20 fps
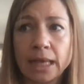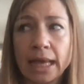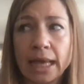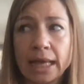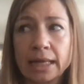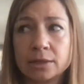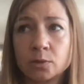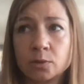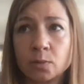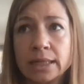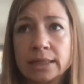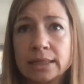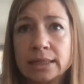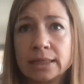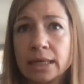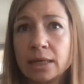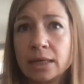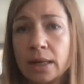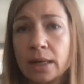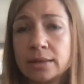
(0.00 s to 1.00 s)
And when
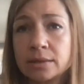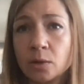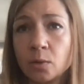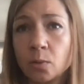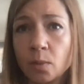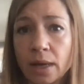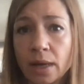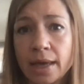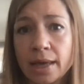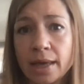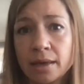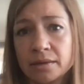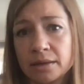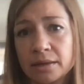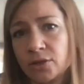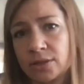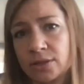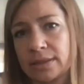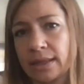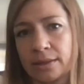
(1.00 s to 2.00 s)
they went away,
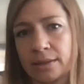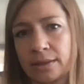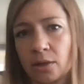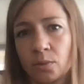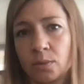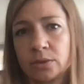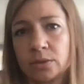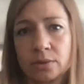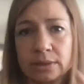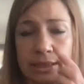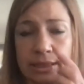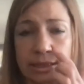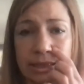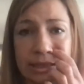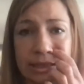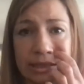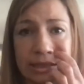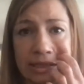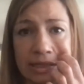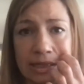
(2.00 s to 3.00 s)
they just said, no, we don't need
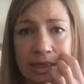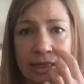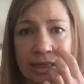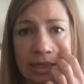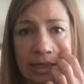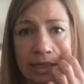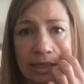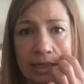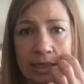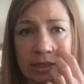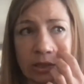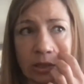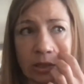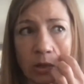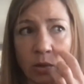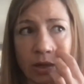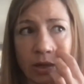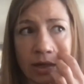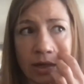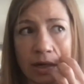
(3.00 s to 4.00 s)
it.
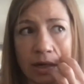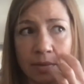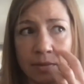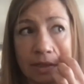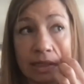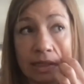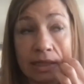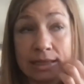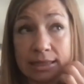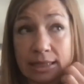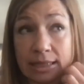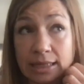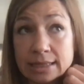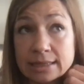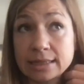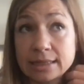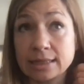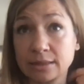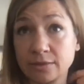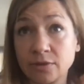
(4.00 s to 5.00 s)
So
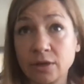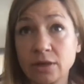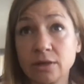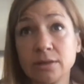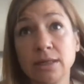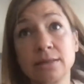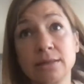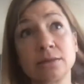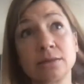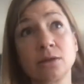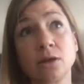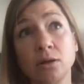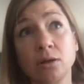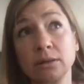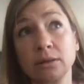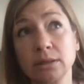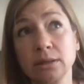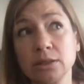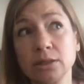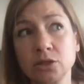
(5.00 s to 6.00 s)

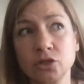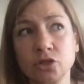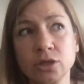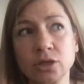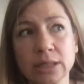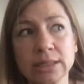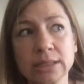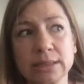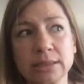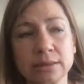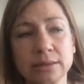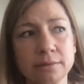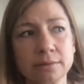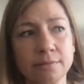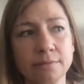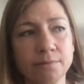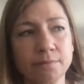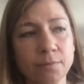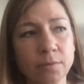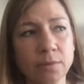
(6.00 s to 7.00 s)
it's just
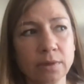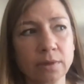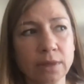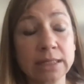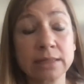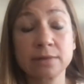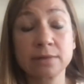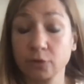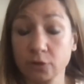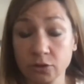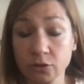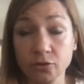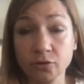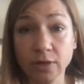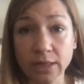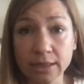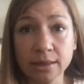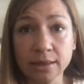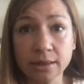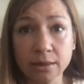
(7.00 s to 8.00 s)
it's
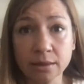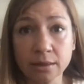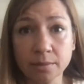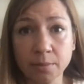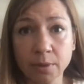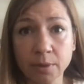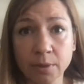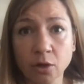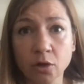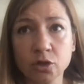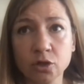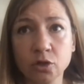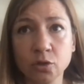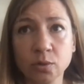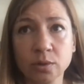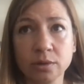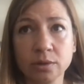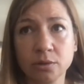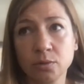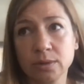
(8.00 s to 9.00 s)
frustrating because
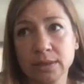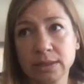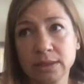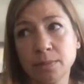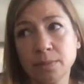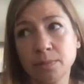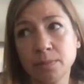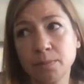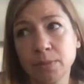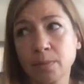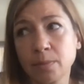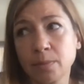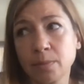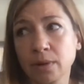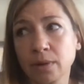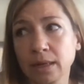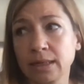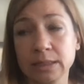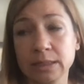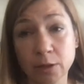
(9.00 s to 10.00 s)
you see
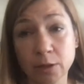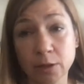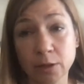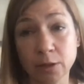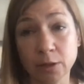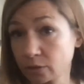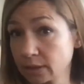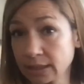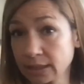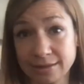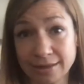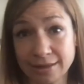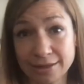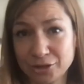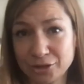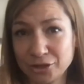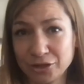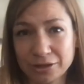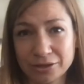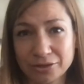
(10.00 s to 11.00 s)
people, and especially, let's say,
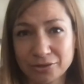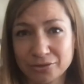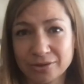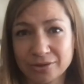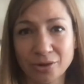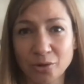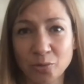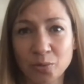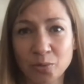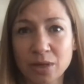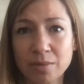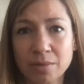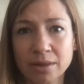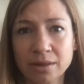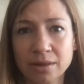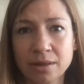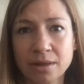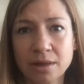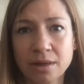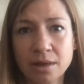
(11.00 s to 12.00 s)
children or
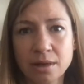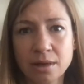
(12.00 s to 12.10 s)
women.